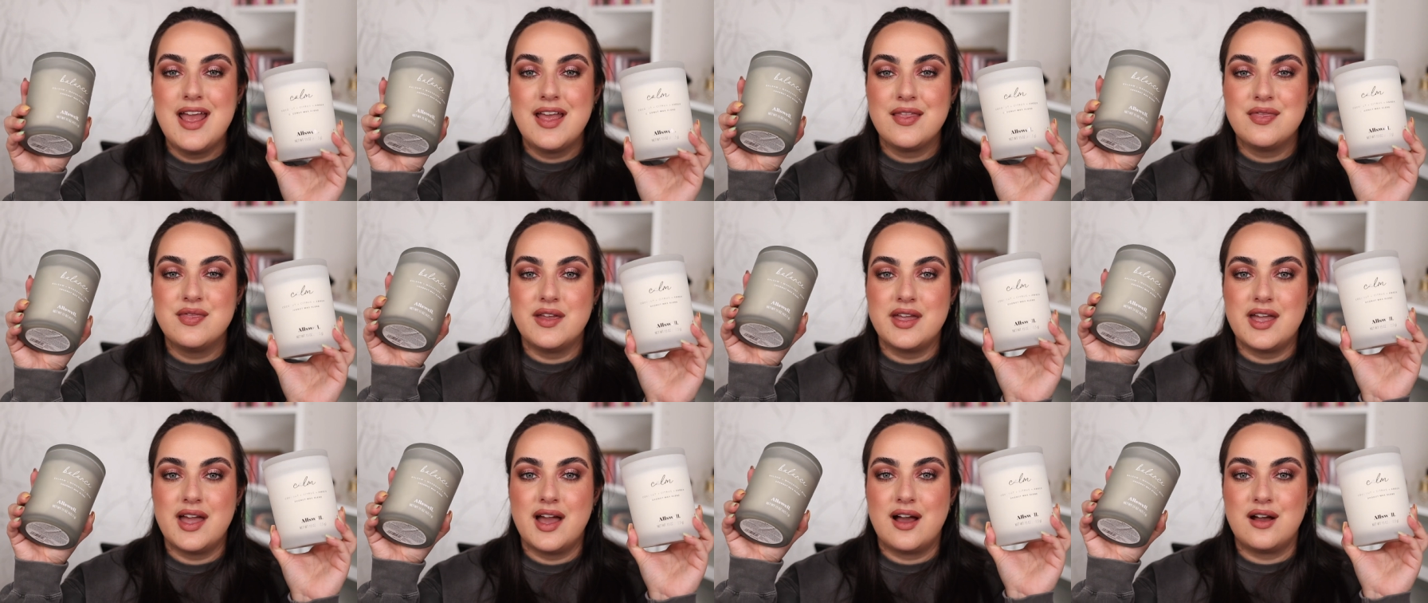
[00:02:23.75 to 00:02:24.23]

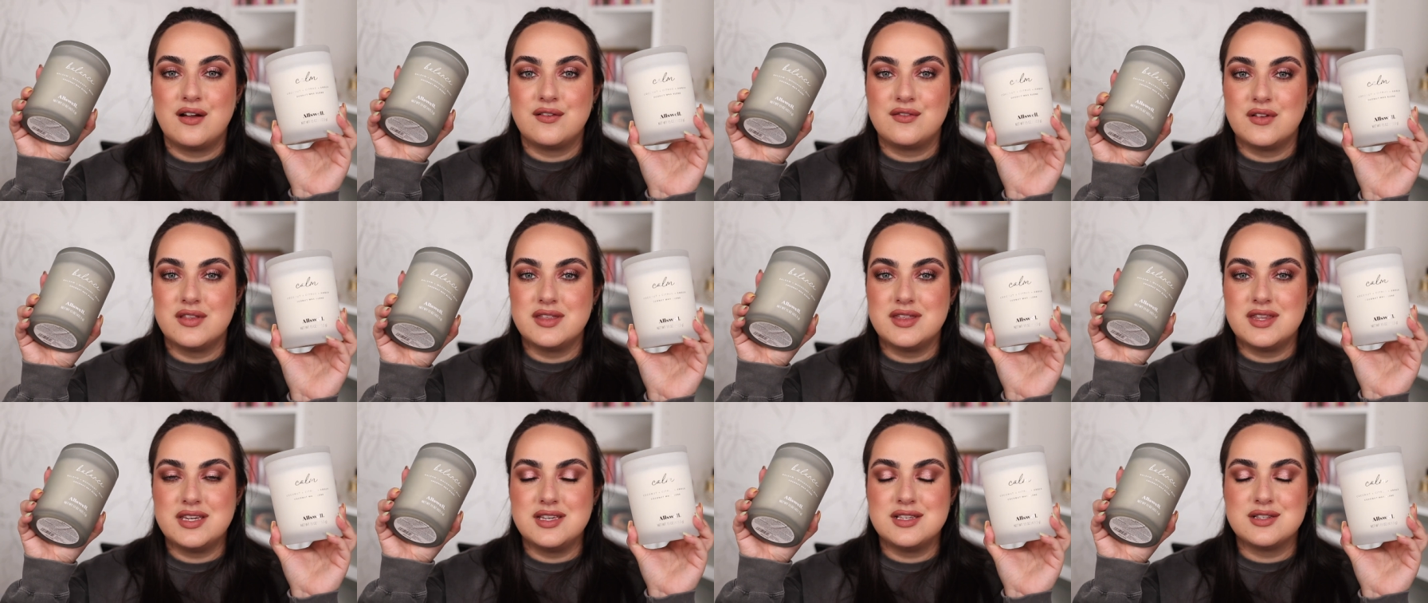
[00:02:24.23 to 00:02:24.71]
They
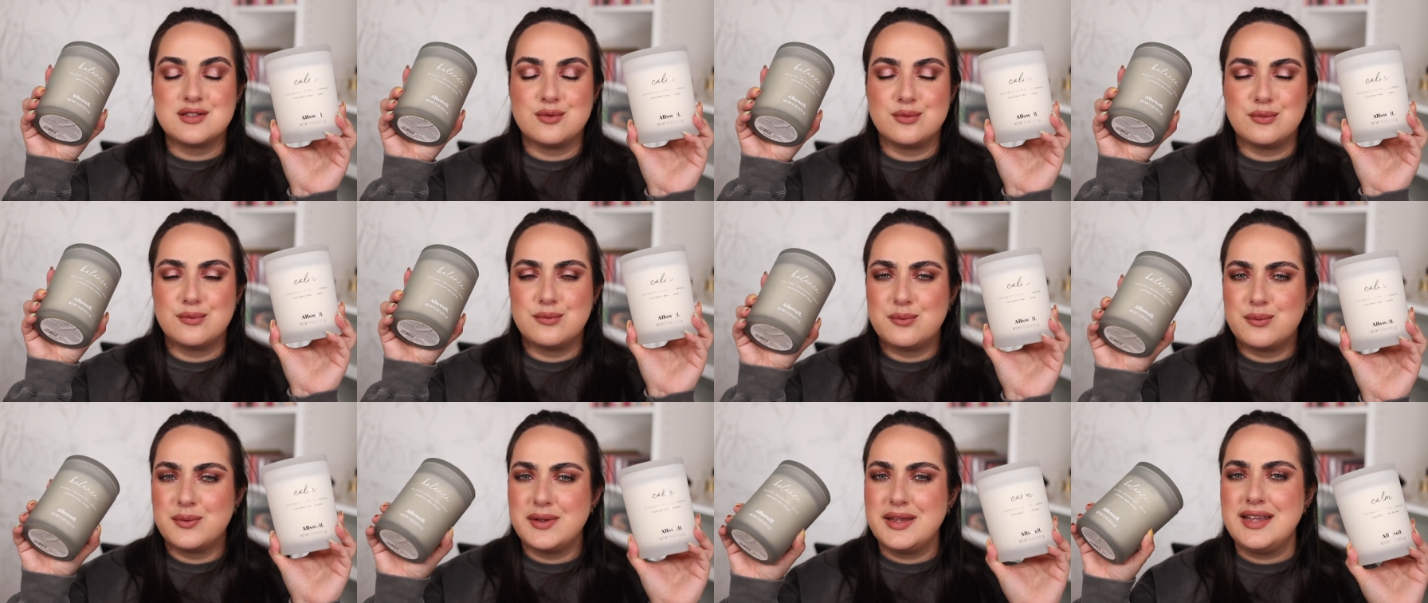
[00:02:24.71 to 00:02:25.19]
have these
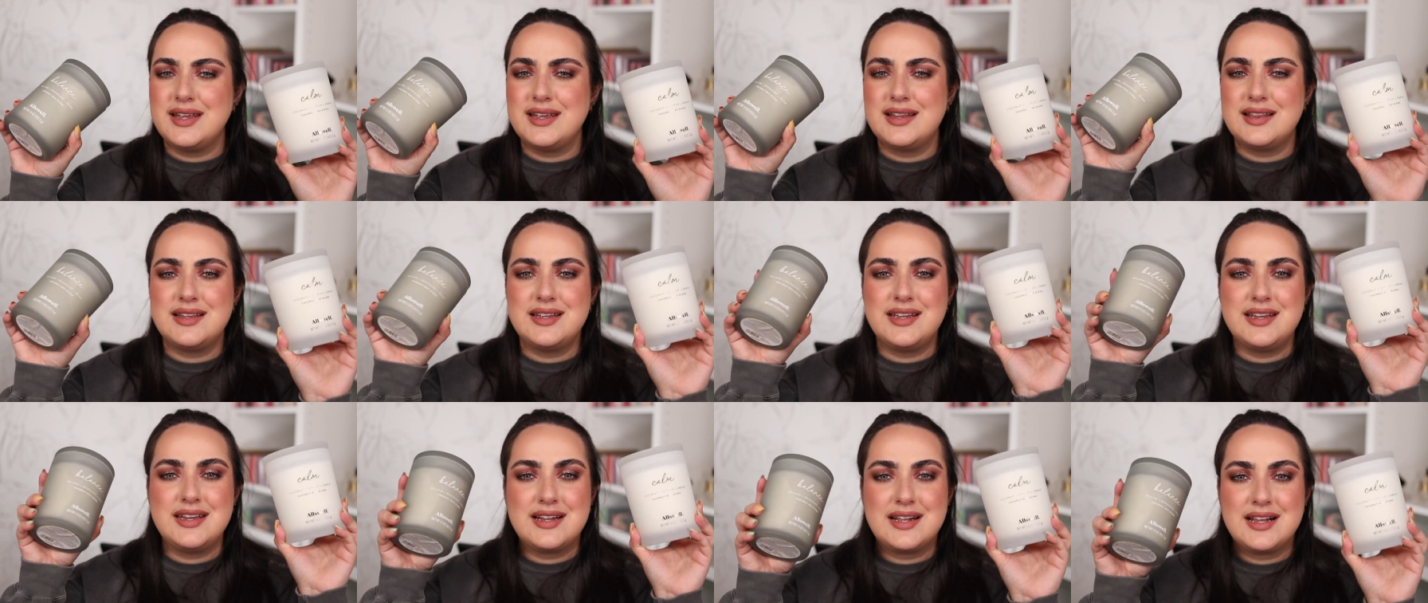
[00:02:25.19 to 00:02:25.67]

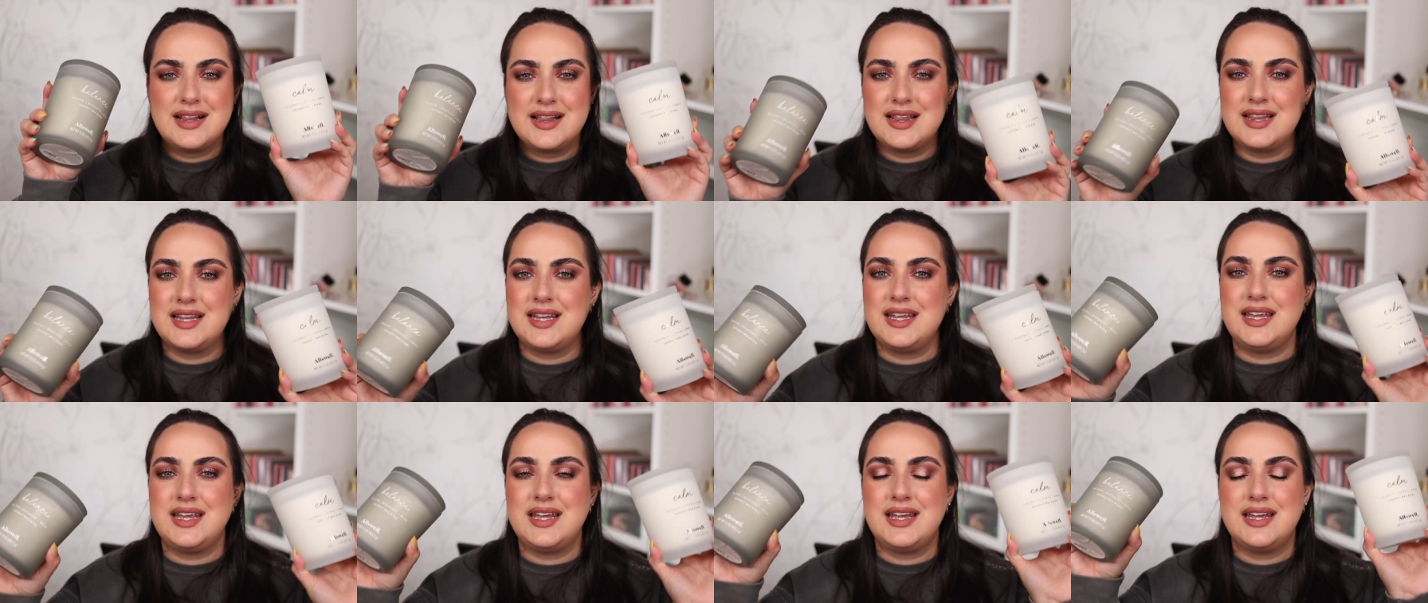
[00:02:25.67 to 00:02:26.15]
really
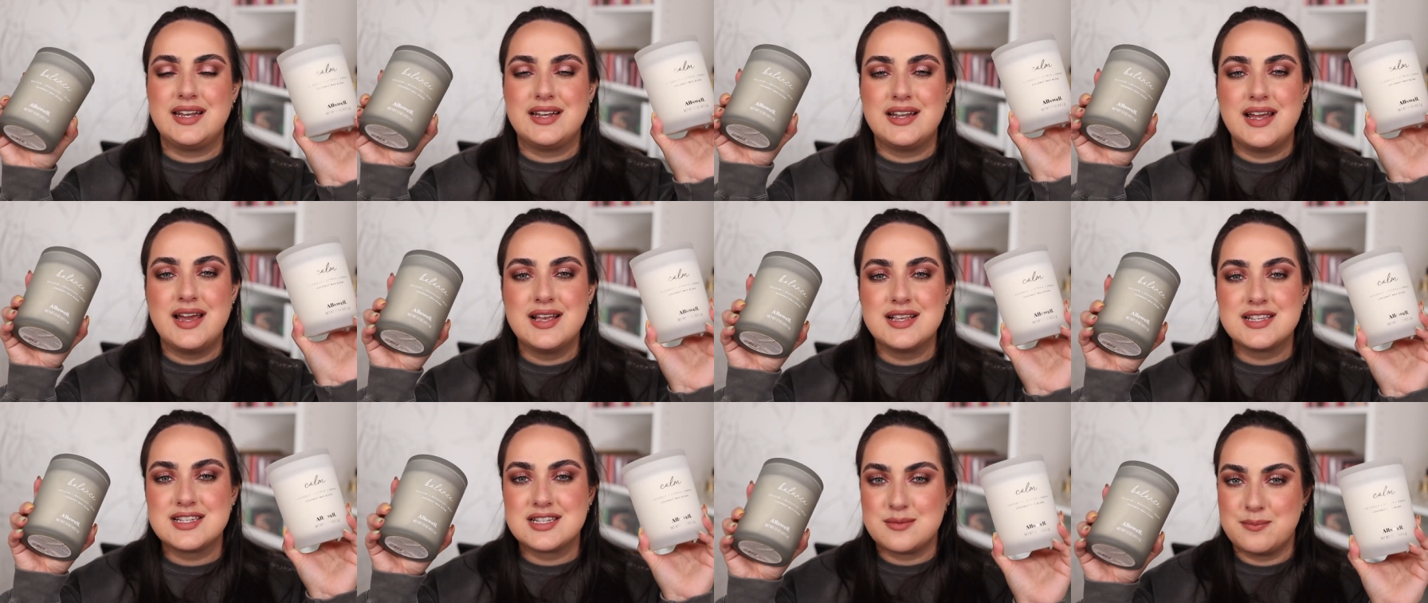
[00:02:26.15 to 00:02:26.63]
clean
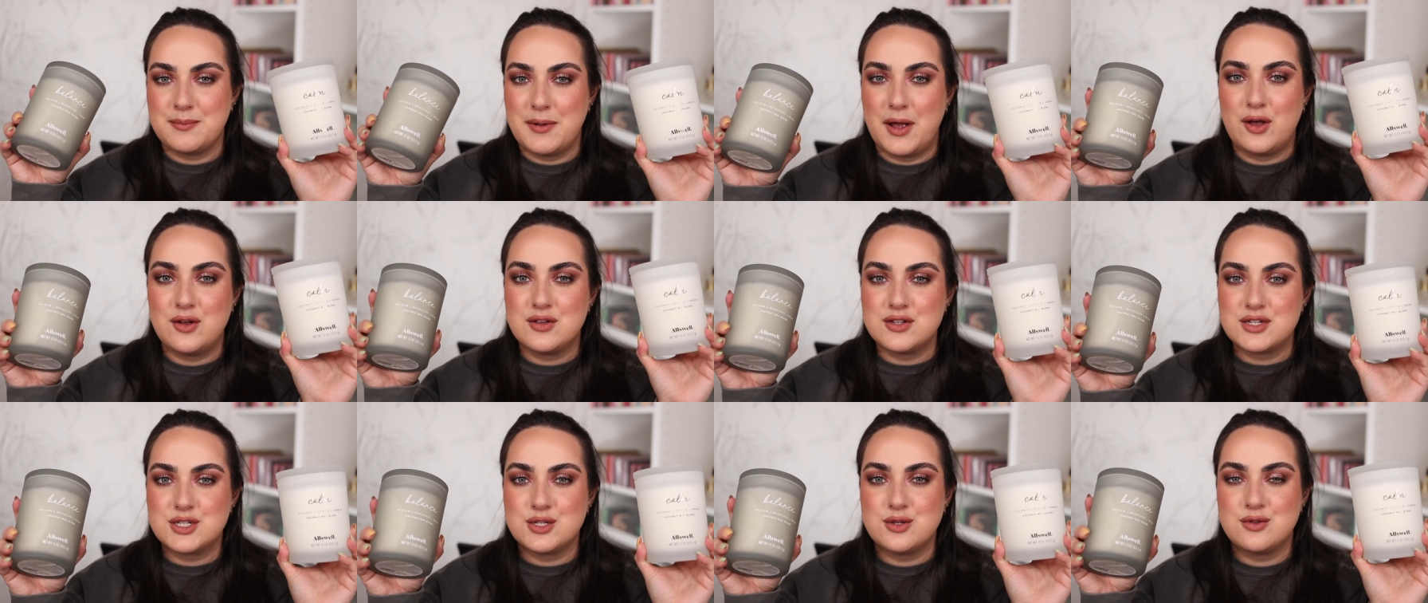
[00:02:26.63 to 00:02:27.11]

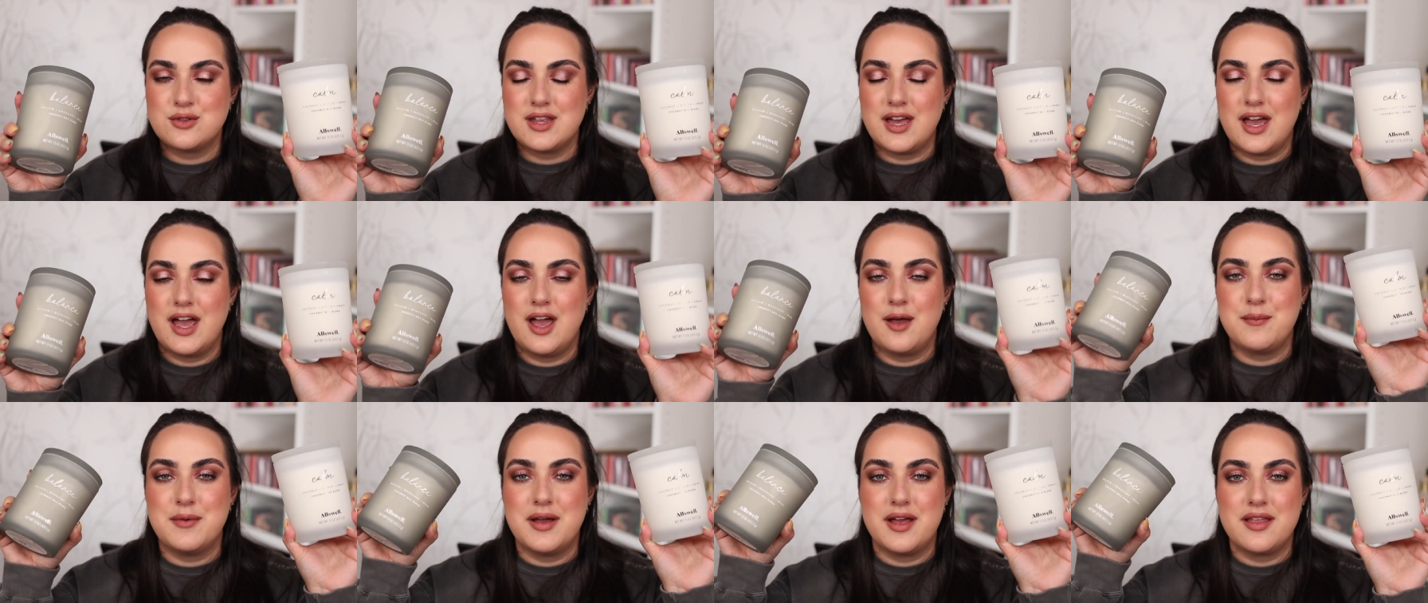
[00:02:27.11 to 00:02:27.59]
smells to
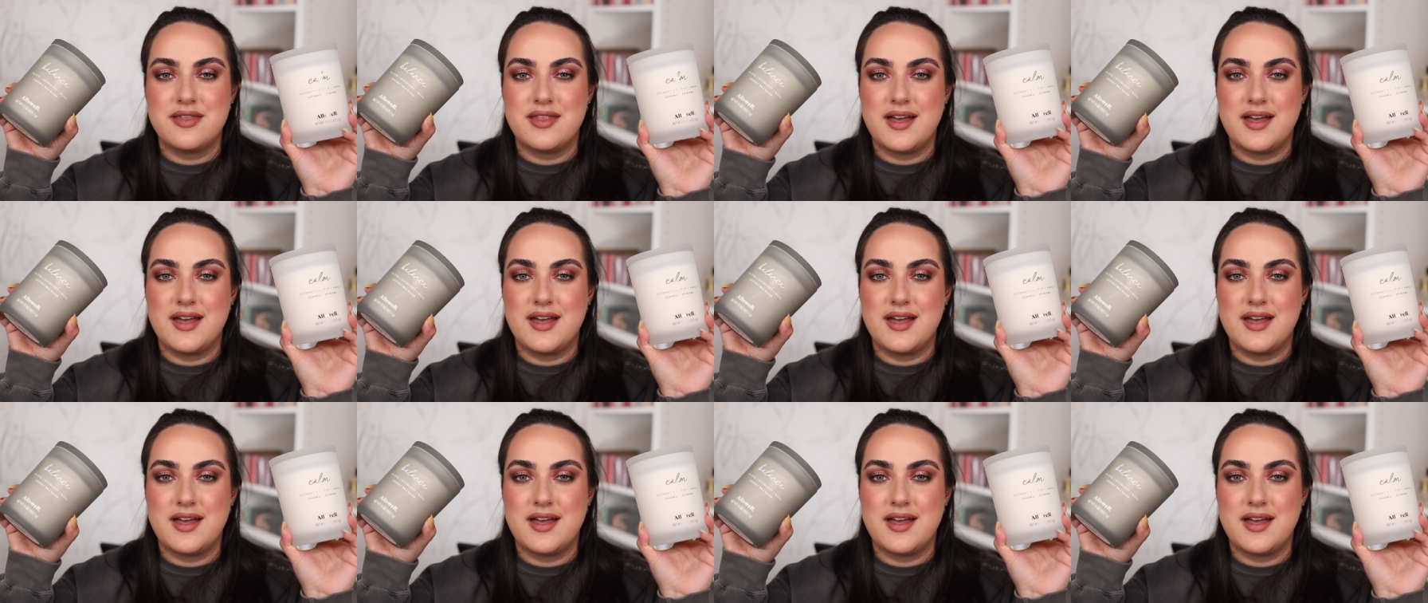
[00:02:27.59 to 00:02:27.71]
them